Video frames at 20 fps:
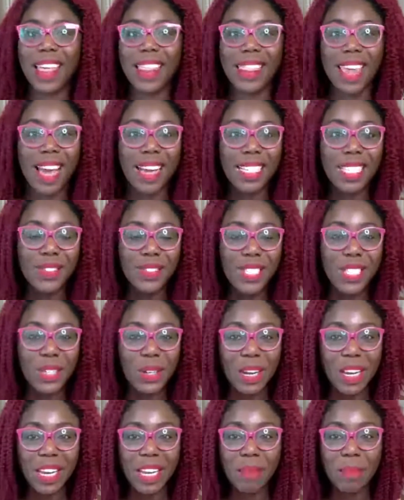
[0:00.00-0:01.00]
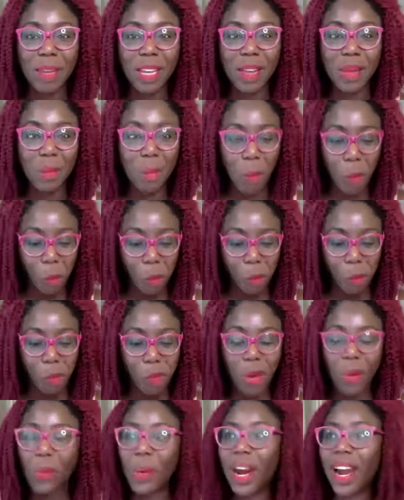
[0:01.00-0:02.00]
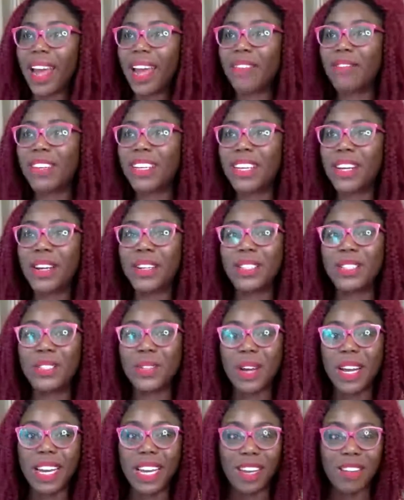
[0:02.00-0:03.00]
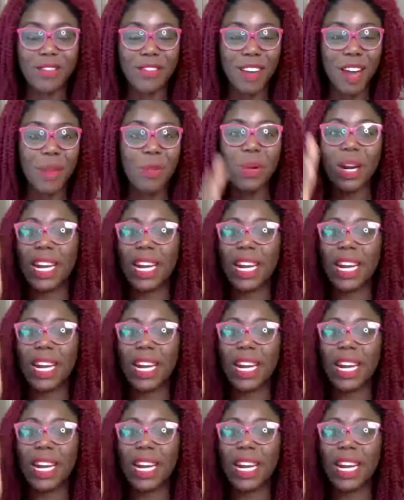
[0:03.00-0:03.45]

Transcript: Thanks for joining me. Wherever you're joining from,